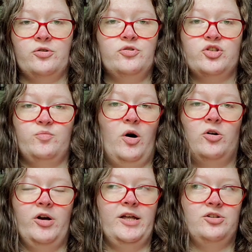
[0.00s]
so
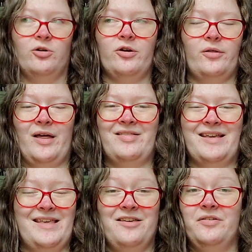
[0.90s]
small and dark that
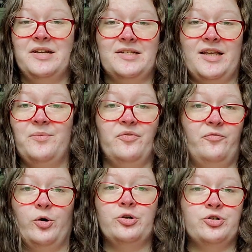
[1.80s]
they even escaped
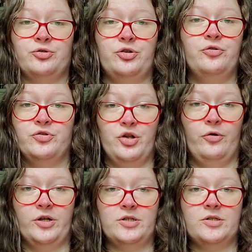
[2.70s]
Voyager 2's
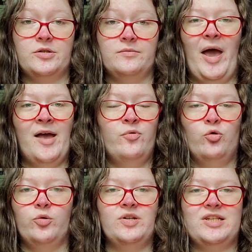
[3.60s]
notice. Mab
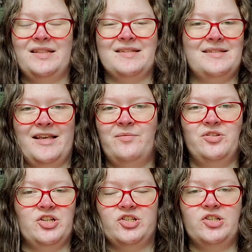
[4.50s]
orbits at the same
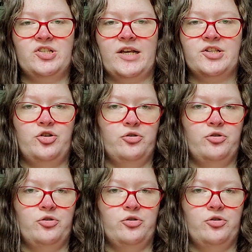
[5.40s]
distance as